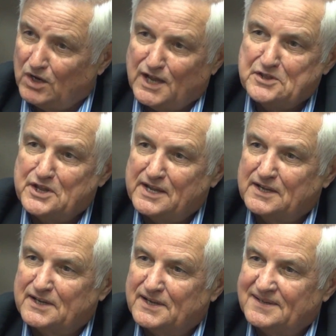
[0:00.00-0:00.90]
Well, I
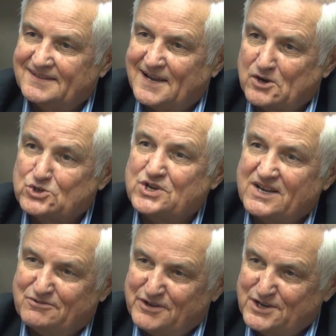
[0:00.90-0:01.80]
think our
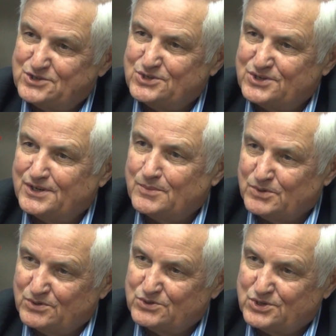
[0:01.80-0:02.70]
state faces a
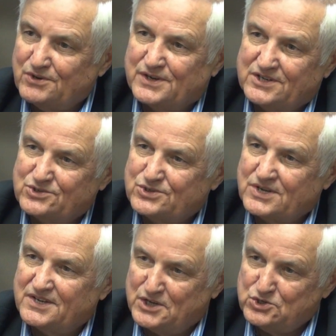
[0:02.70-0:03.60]
number of
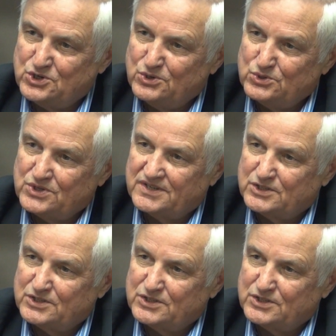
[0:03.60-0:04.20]
serious issues,